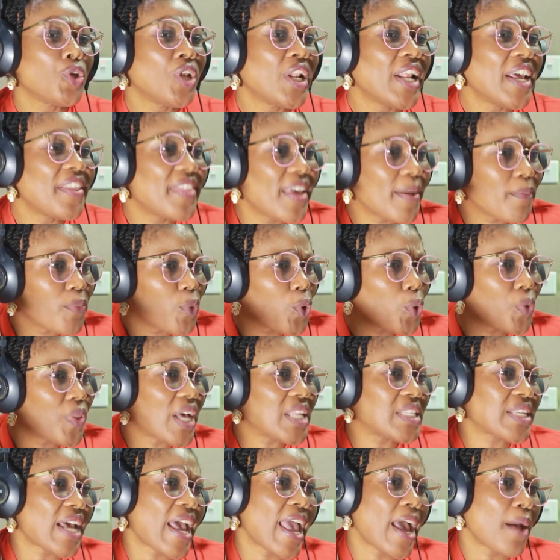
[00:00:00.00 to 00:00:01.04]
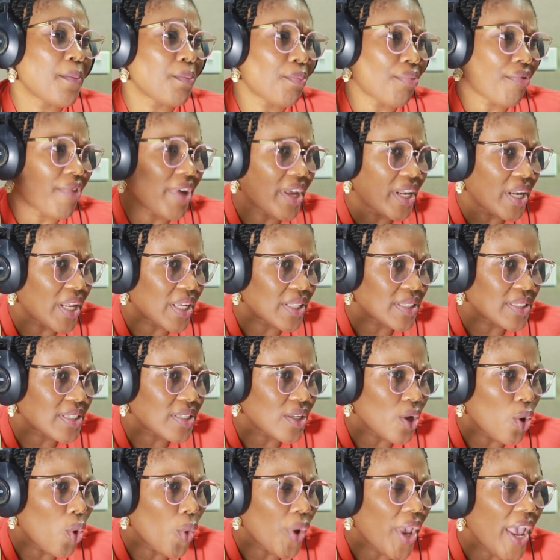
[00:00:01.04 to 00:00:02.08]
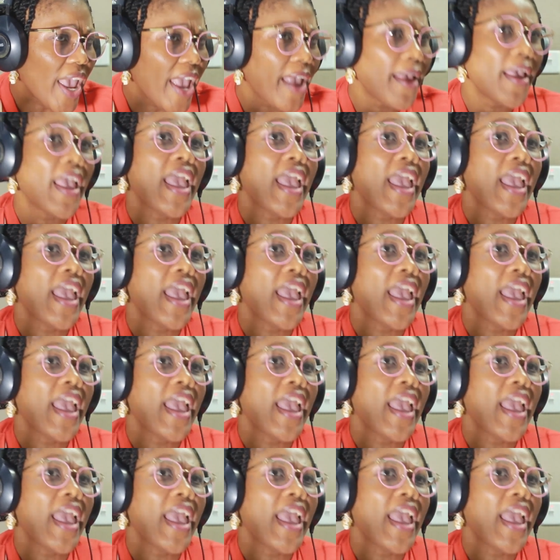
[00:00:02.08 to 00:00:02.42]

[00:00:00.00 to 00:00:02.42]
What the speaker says: So you let them know that I am pregnant. Okay.